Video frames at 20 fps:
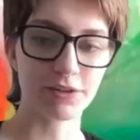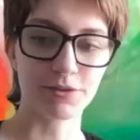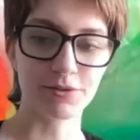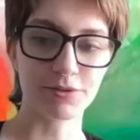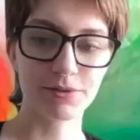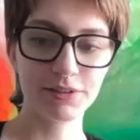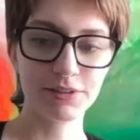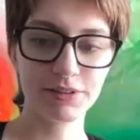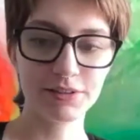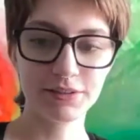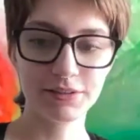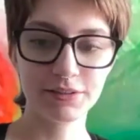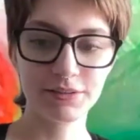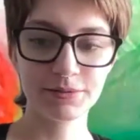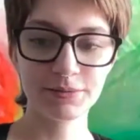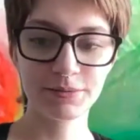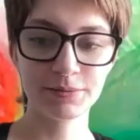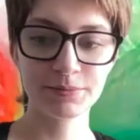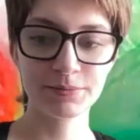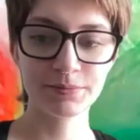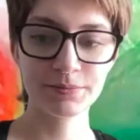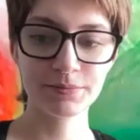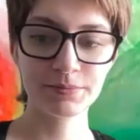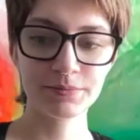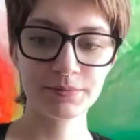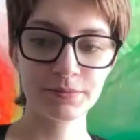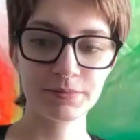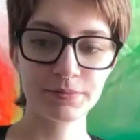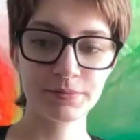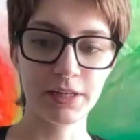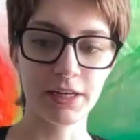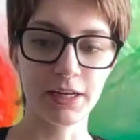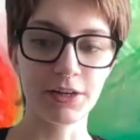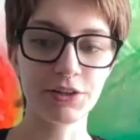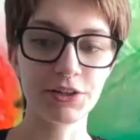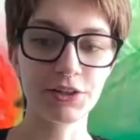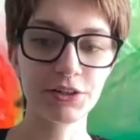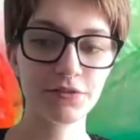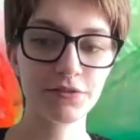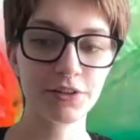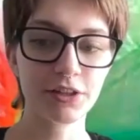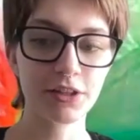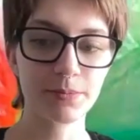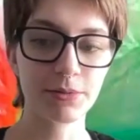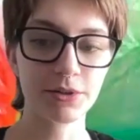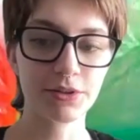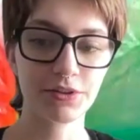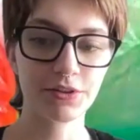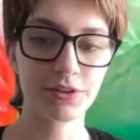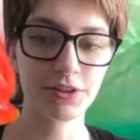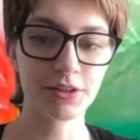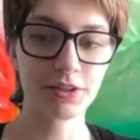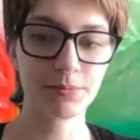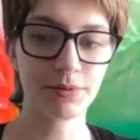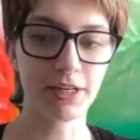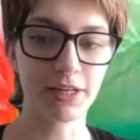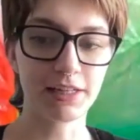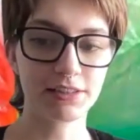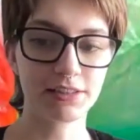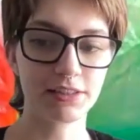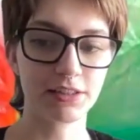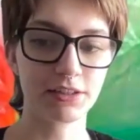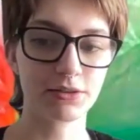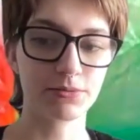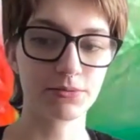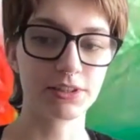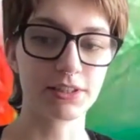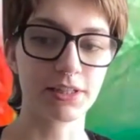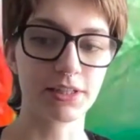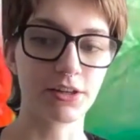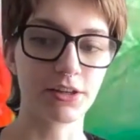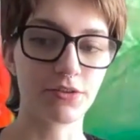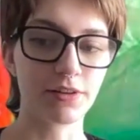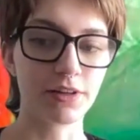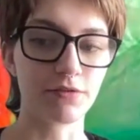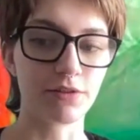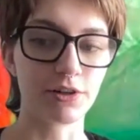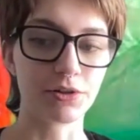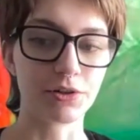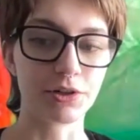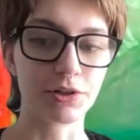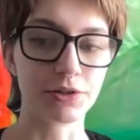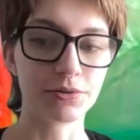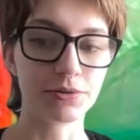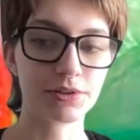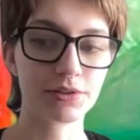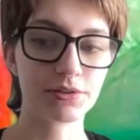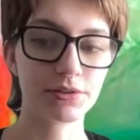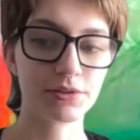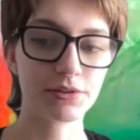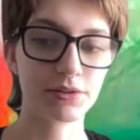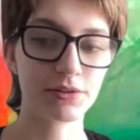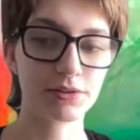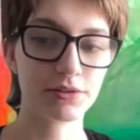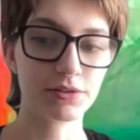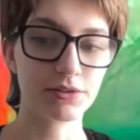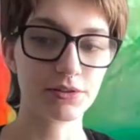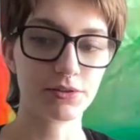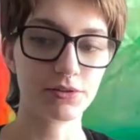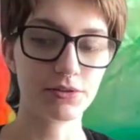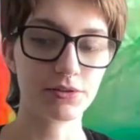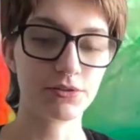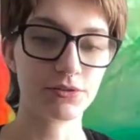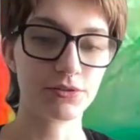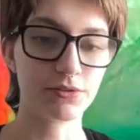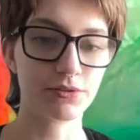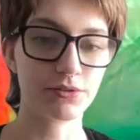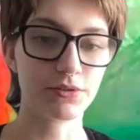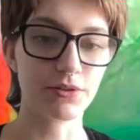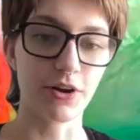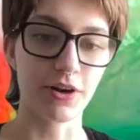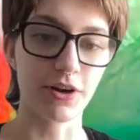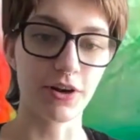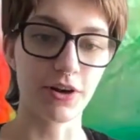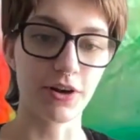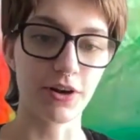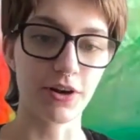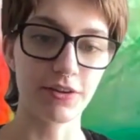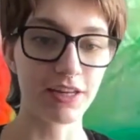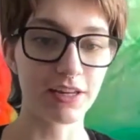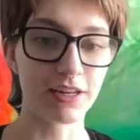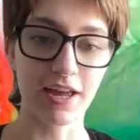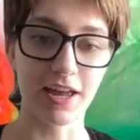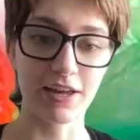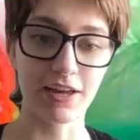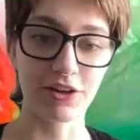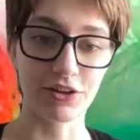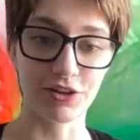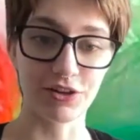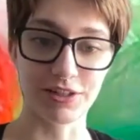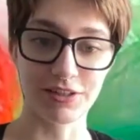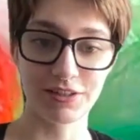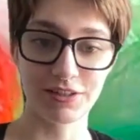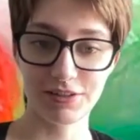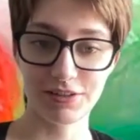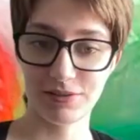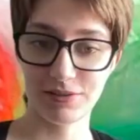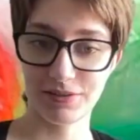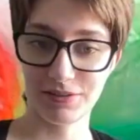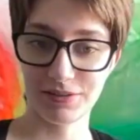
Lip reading: thank you. How do you feel about the plastic recycling logos? Are they good?